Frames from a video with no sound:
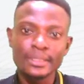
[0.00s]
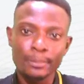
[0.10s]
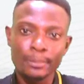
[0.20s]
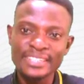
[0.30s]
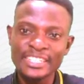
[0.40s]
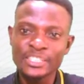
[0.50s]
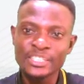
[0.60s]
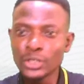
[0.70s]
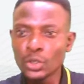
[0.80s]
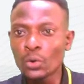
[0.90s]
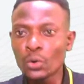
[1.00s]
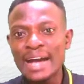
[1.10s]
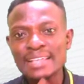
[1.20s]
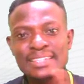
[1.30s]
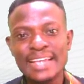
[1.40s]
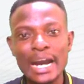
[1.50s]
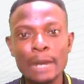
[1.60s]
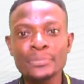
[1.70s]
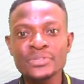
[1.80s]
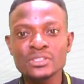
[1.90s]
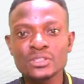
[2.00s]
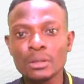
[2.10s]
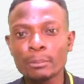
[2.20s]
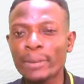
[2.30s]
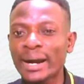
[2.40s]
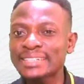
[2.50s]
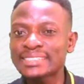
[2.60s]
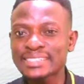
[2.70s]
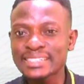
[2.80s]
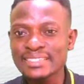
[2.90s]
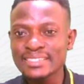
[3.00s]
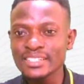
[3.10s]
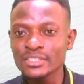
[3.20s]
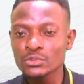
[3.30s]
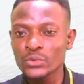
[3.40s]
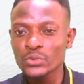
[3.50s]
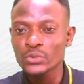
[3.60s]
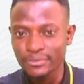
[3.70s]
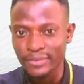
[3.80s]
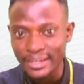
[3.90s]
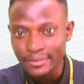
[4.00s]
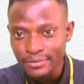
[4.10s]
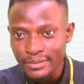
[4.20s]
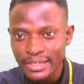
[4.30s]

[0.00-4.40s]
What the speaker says: The passage below has gaps numbered 16 to 25.